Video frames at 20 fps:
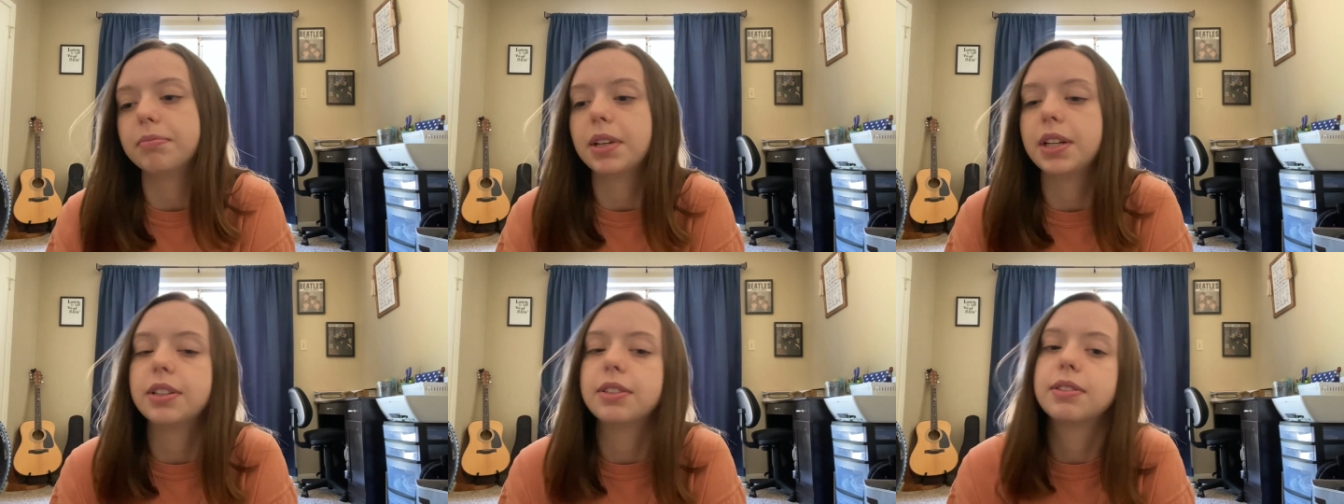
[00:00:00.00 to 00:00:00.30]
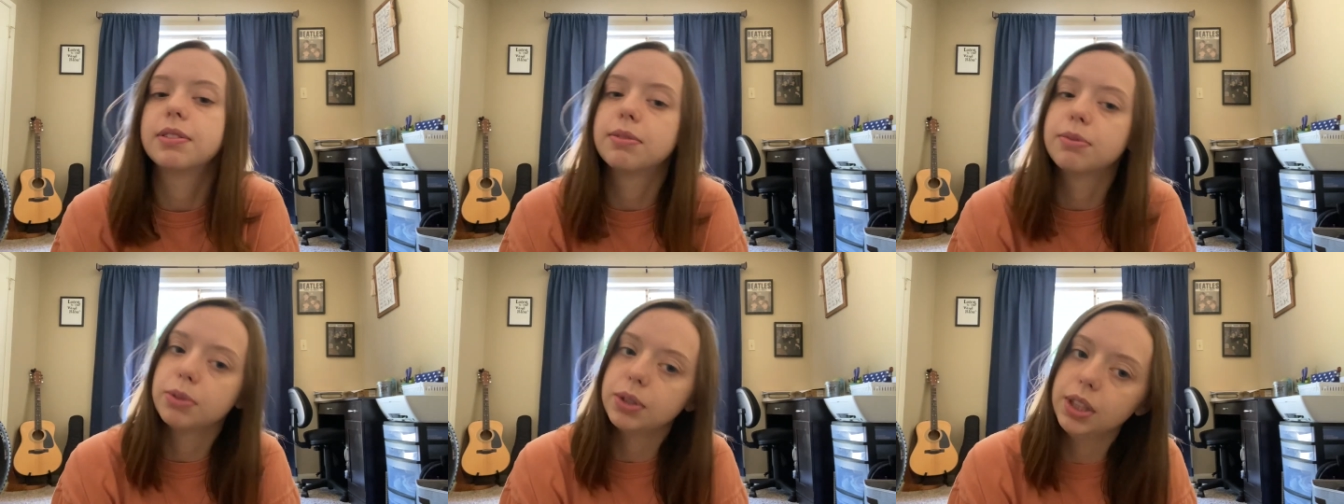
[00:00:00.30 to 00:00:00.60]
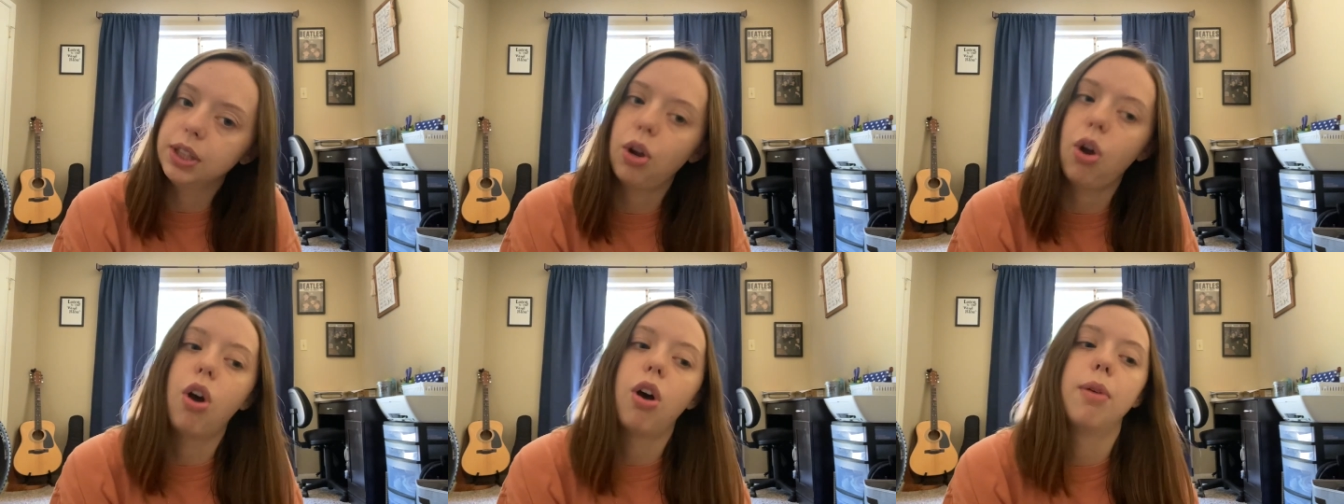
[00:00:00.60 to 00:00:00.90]
it's really
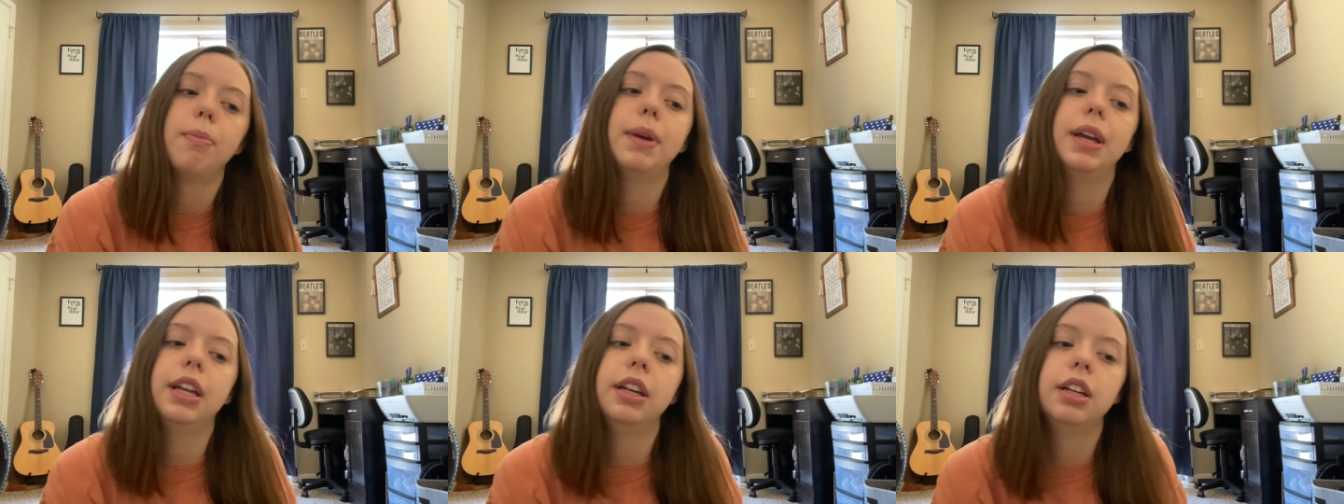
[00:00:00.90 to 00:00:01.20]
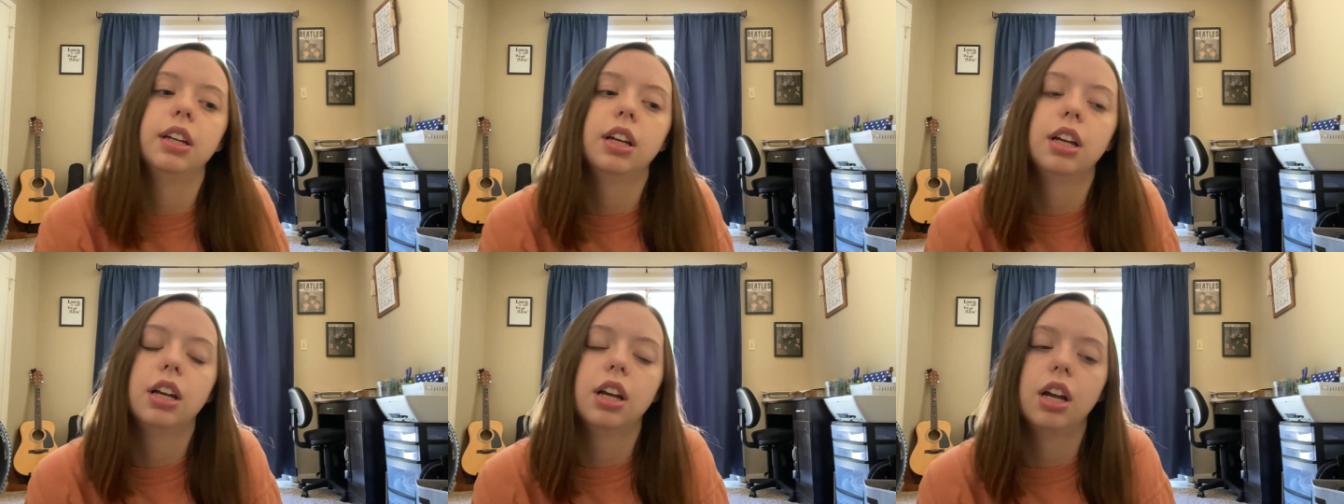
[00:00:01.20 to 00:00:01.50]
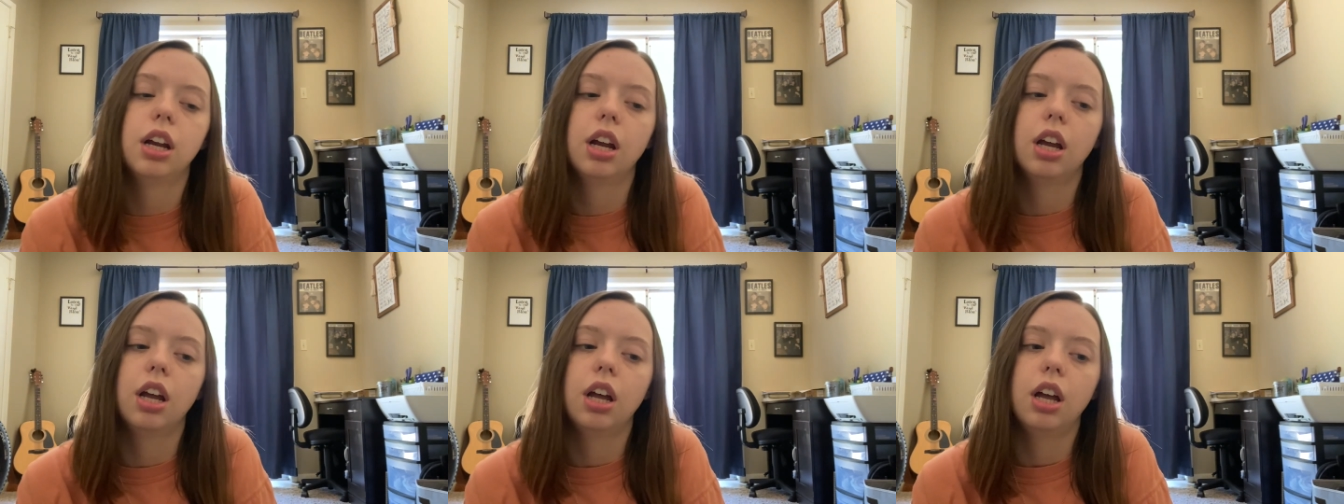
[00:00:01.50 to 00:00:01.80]
common.
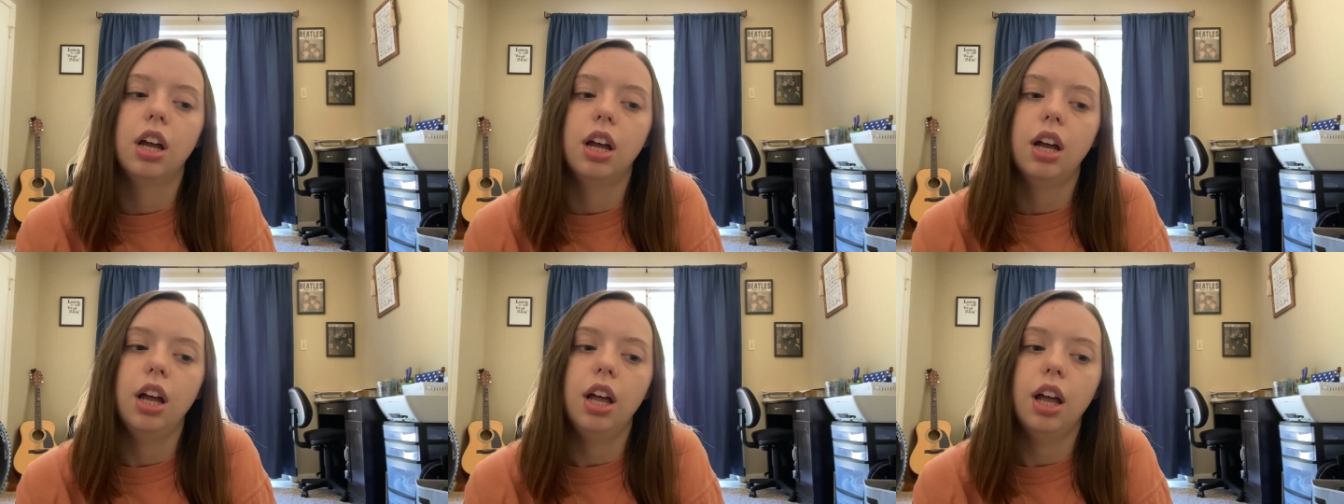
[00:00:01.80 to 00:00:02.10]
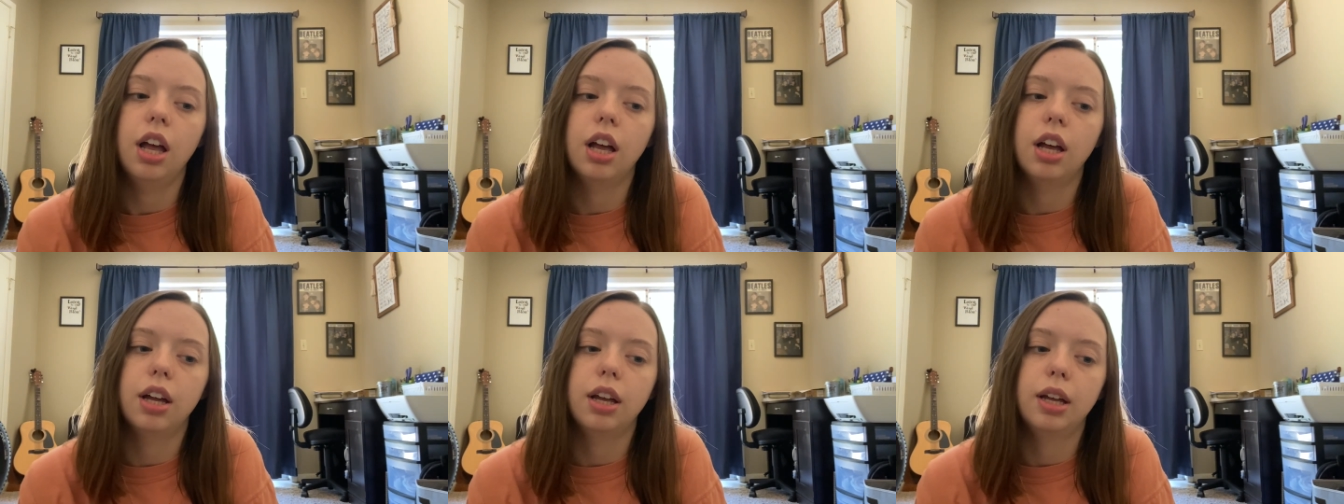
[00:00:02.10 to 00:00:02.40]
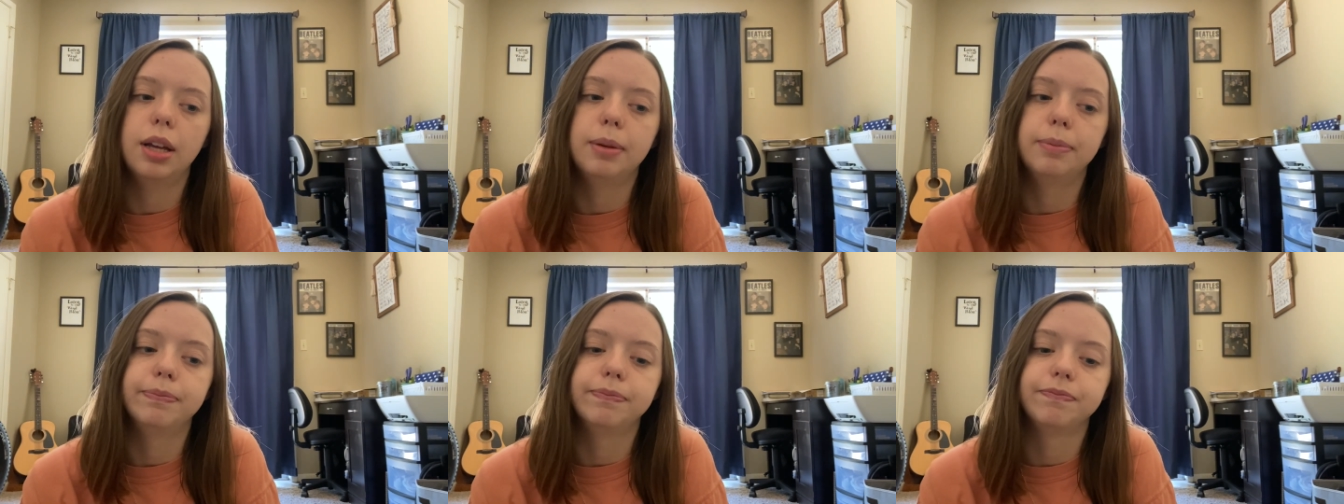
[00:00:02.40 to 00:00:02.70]

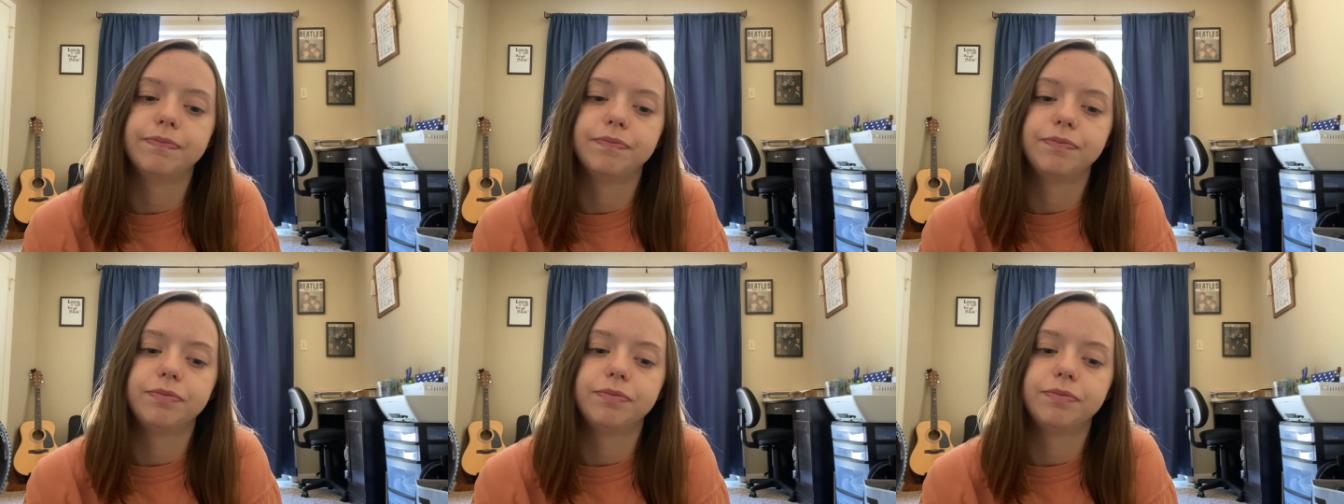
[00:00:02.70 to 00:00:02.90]
Um,